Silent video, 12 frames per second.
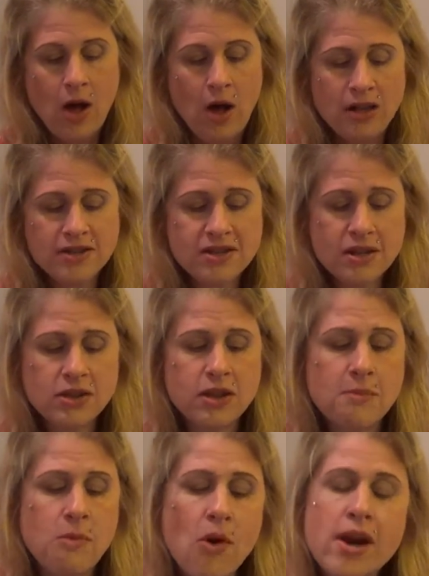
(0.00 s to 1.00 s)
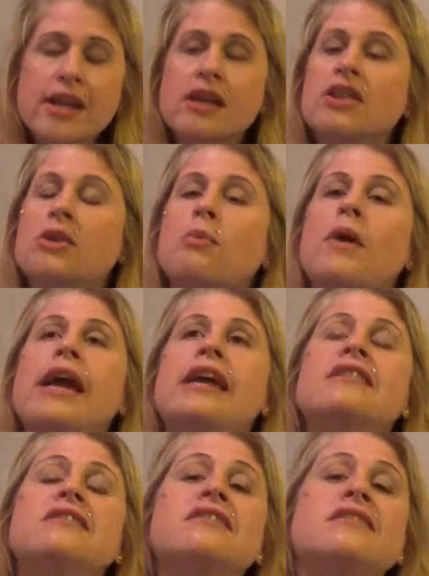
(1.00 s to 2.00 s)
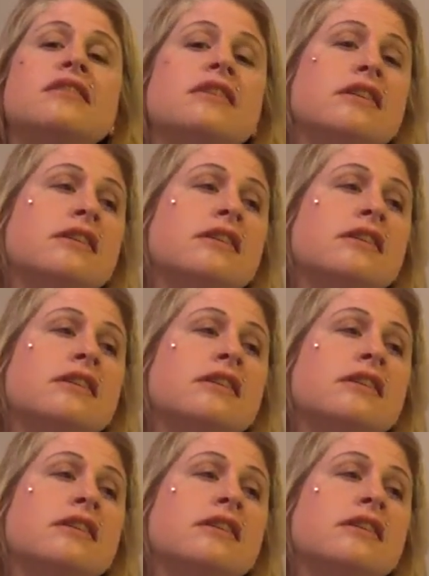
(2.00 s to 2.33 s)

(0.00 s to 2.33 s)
Also, the morning of the race,